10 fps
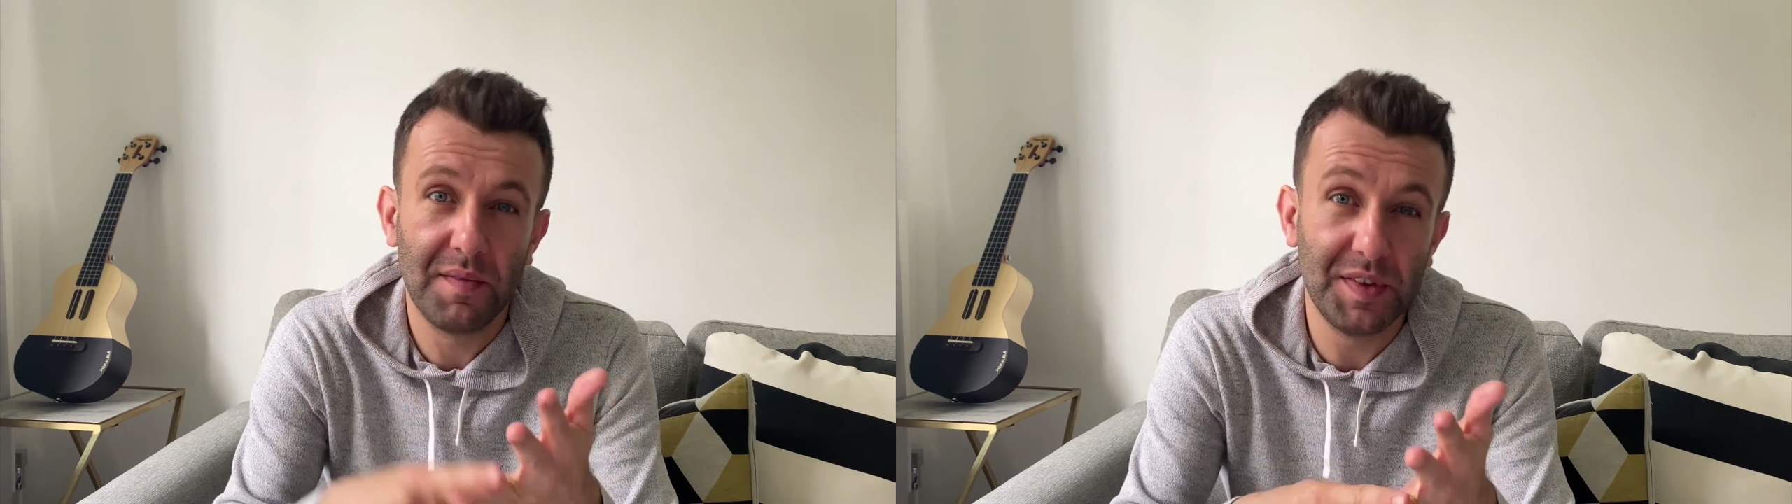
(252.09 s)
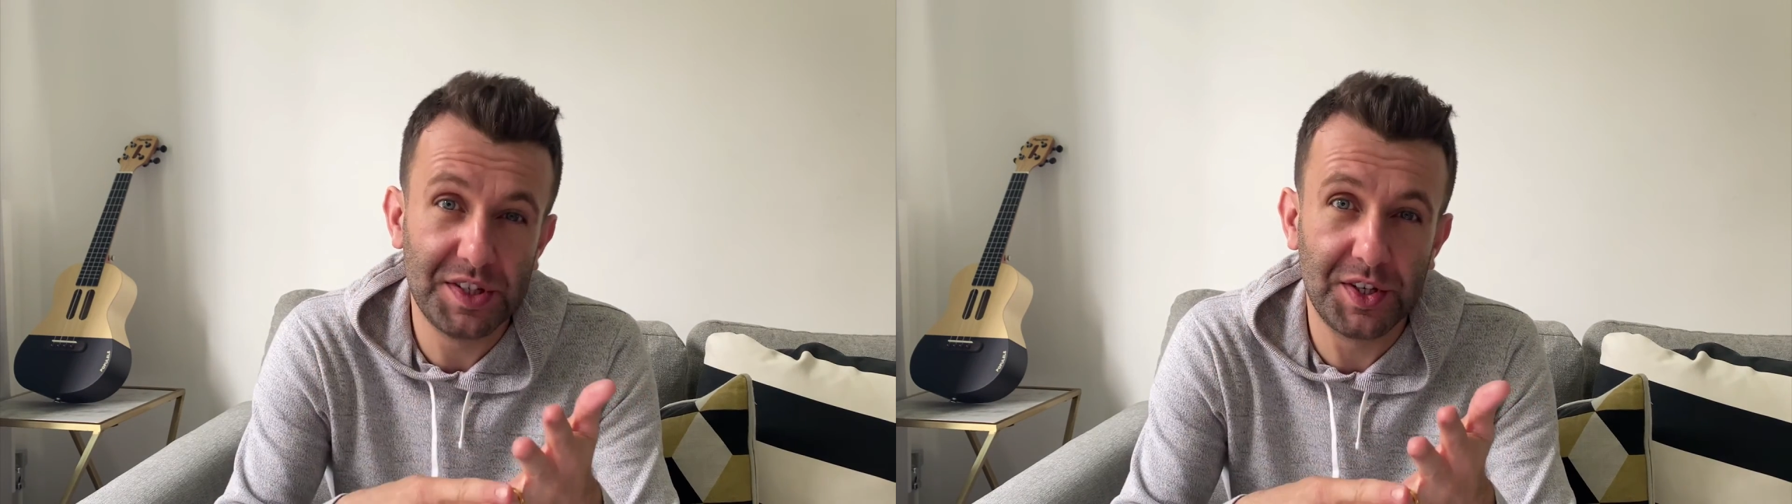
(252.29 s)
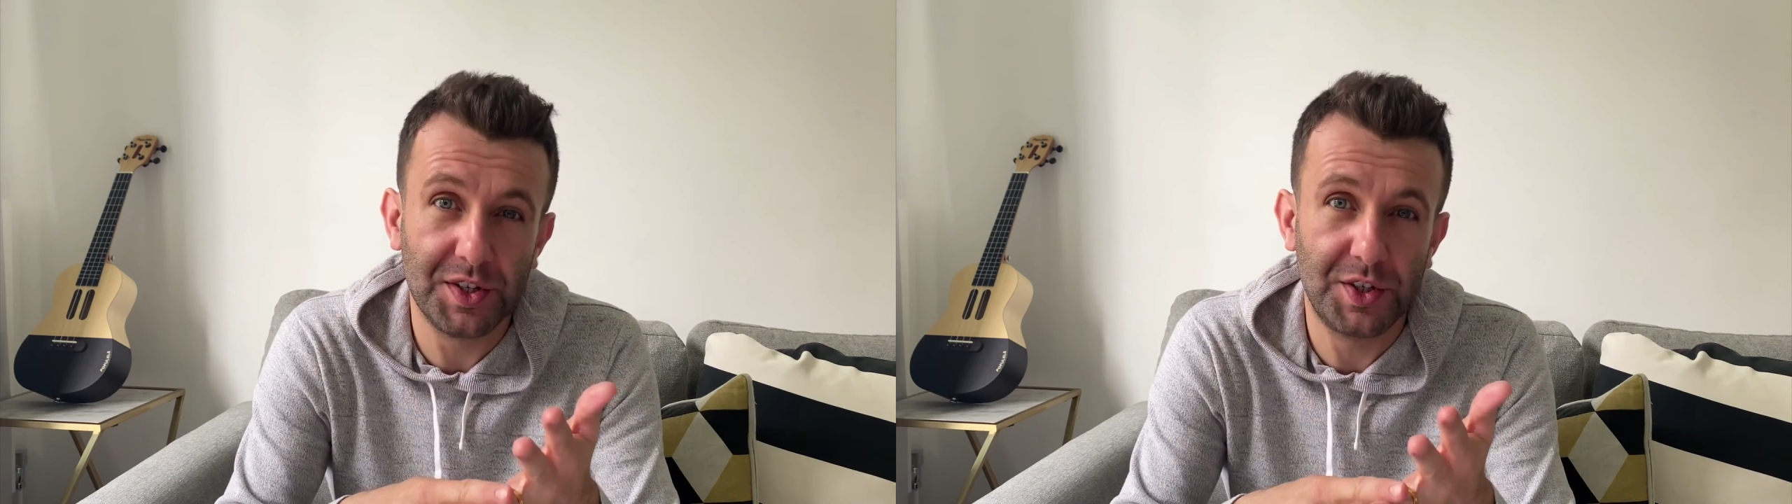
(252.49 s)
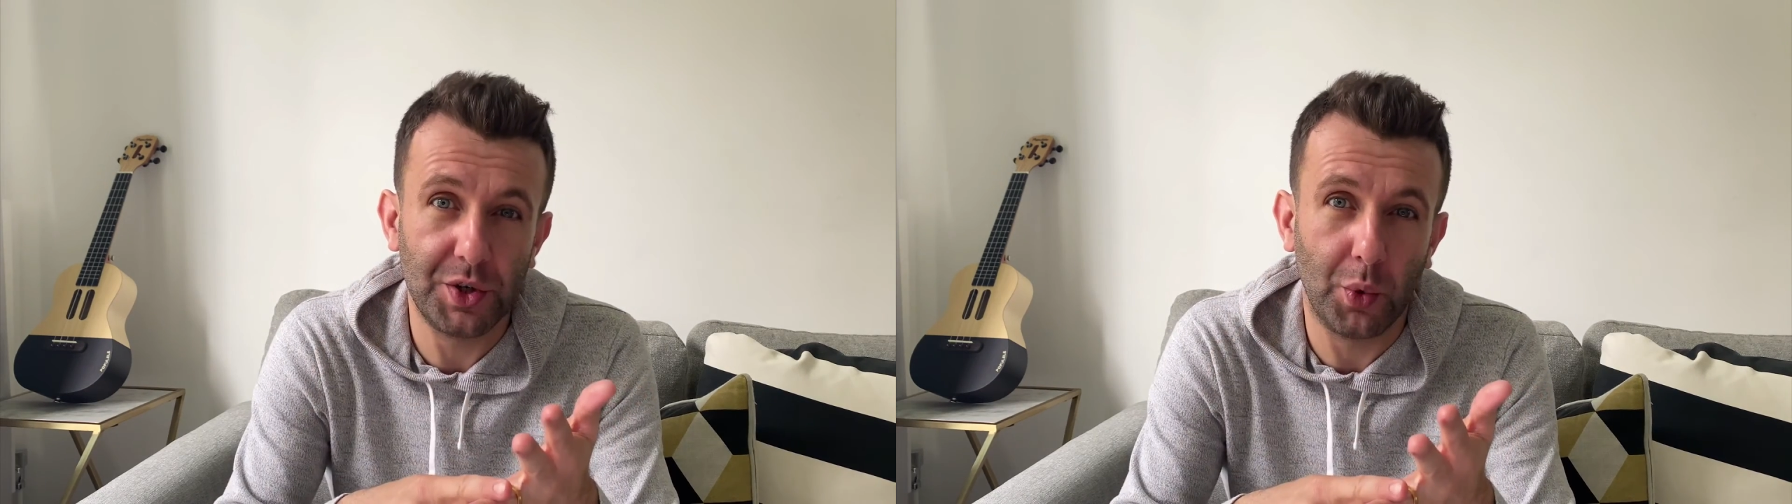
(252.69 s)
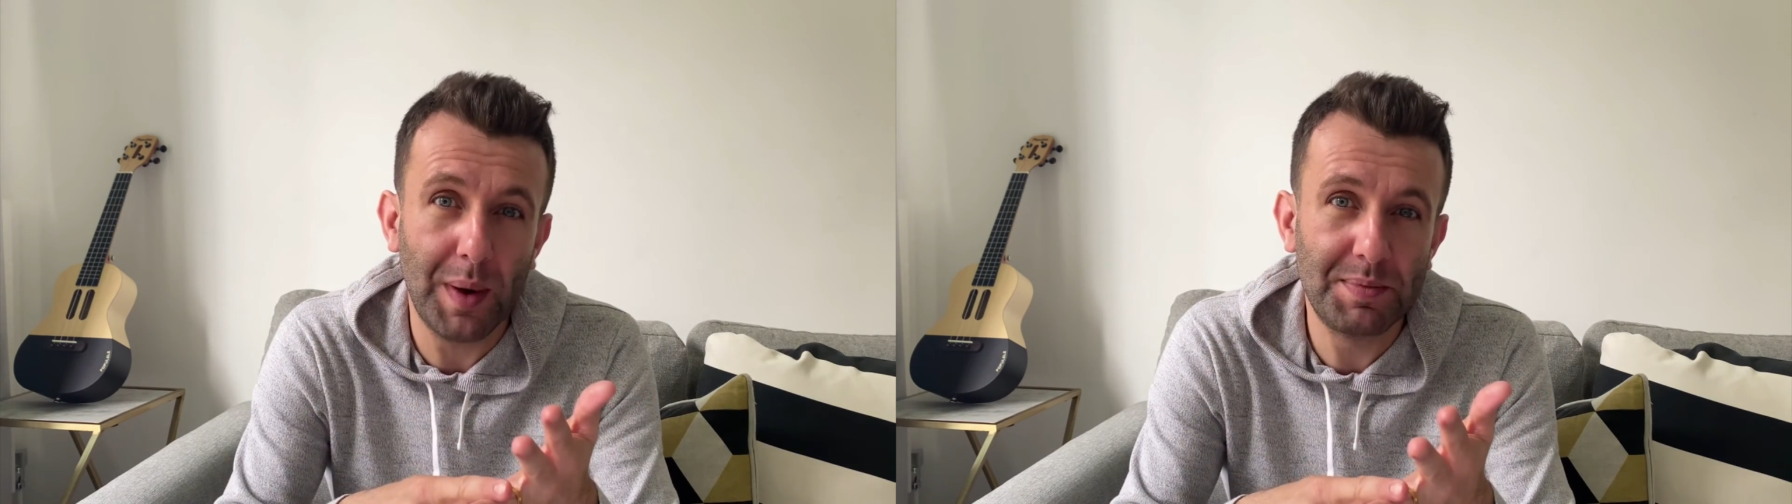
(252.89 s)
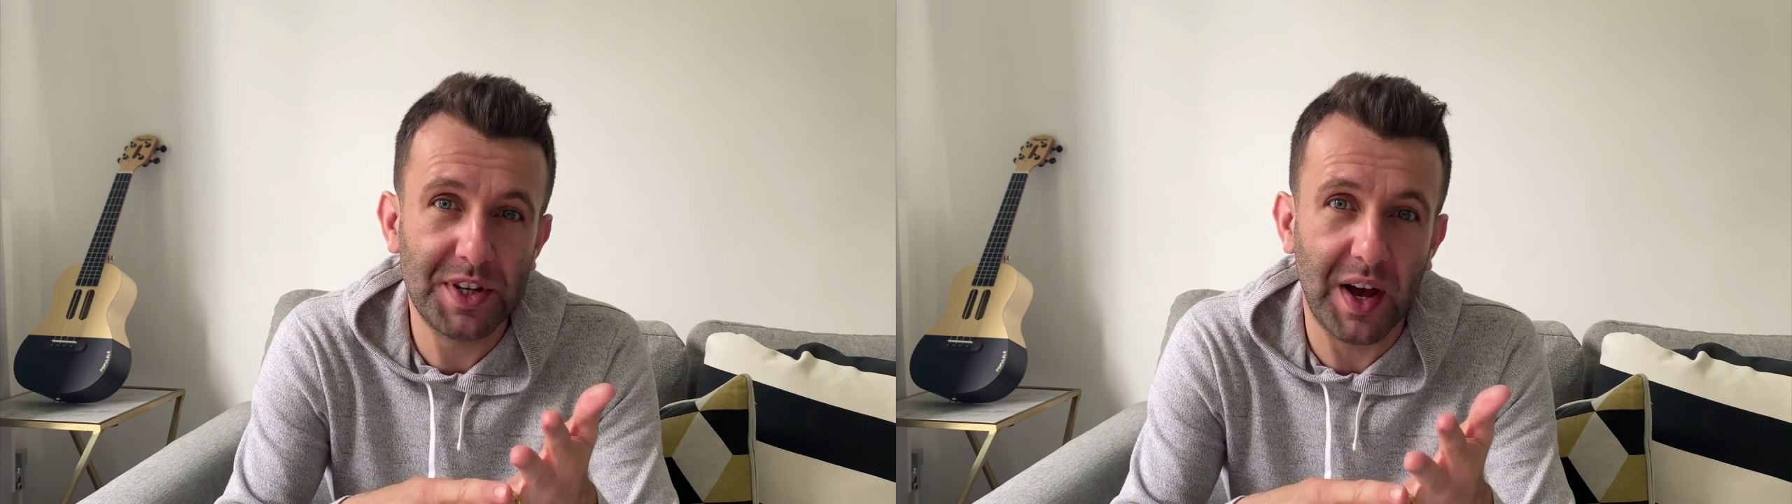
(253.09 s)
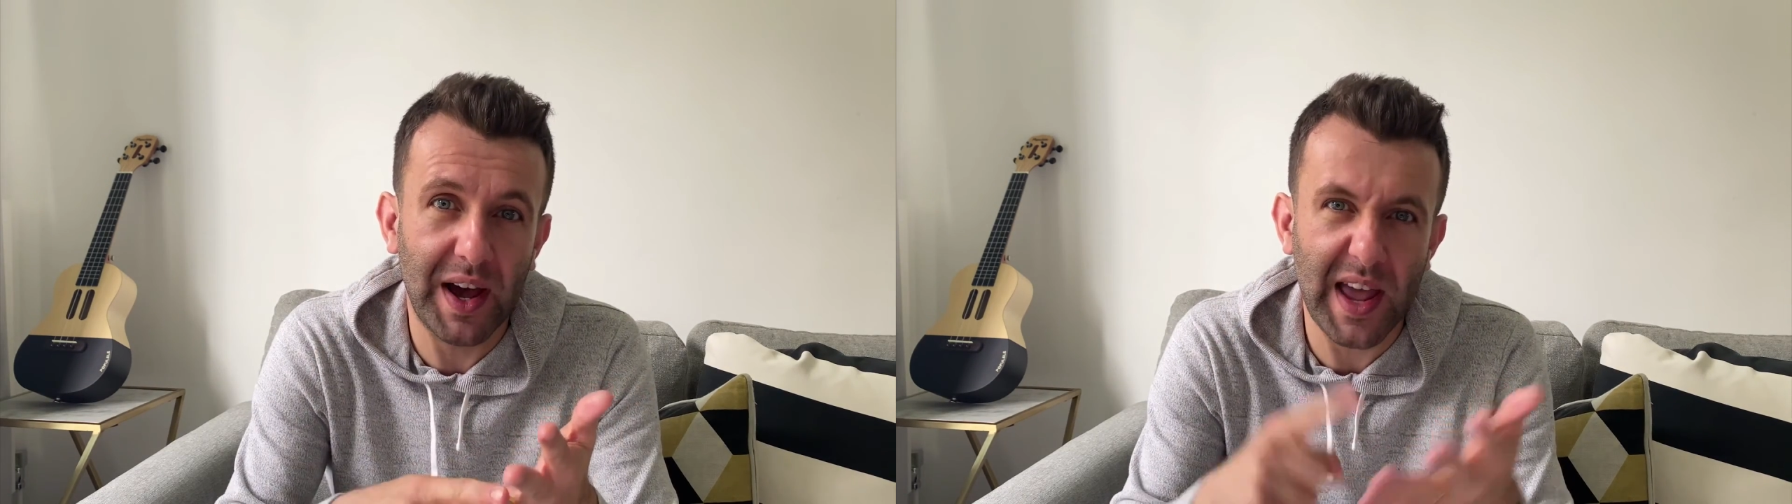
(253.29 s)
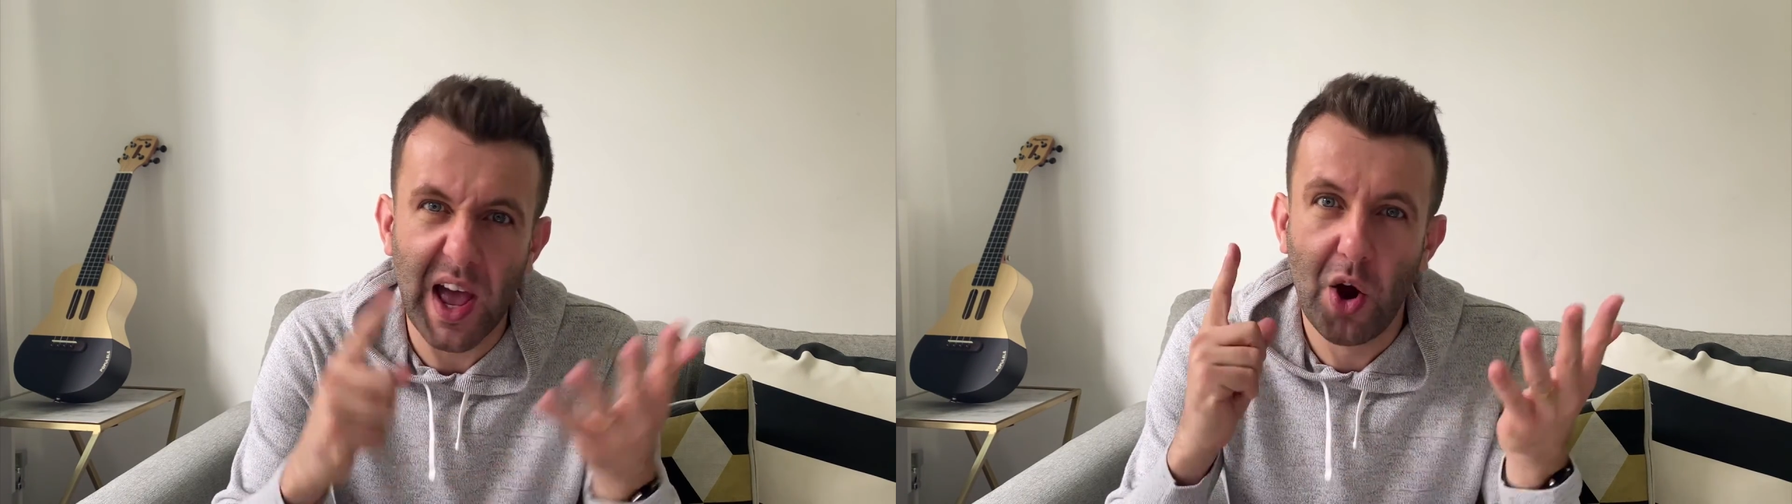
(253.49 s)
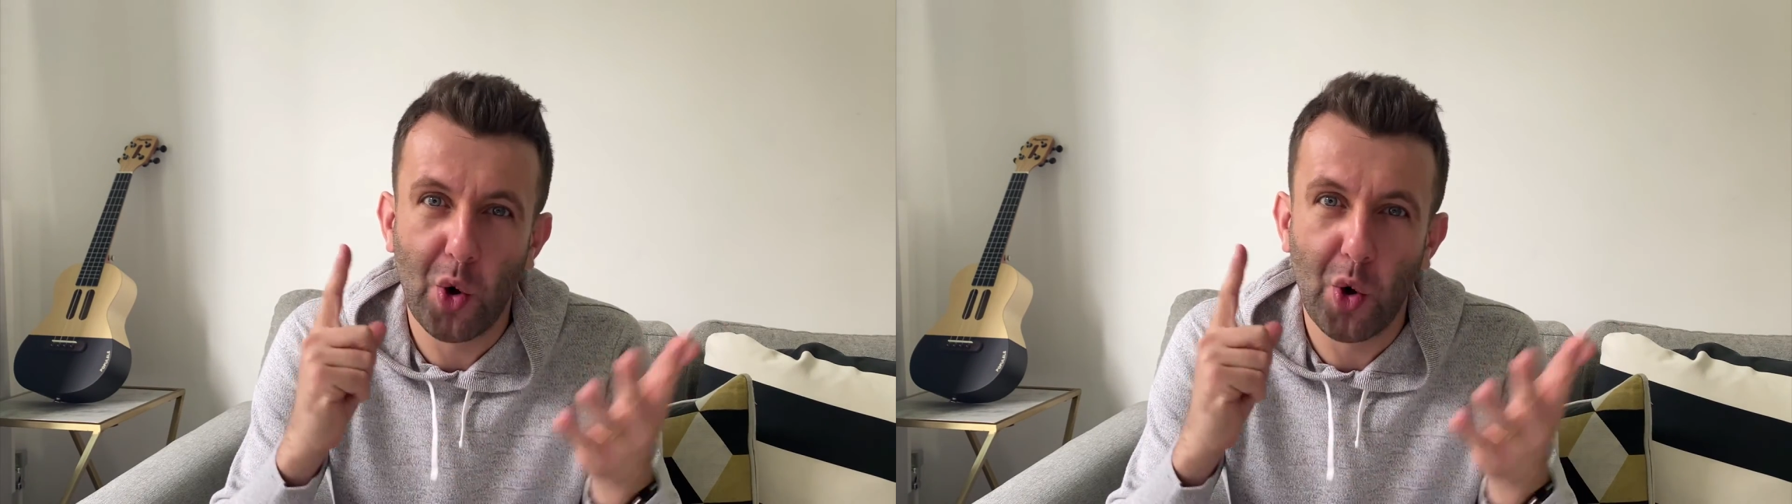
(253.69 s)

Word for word: visitors to your website,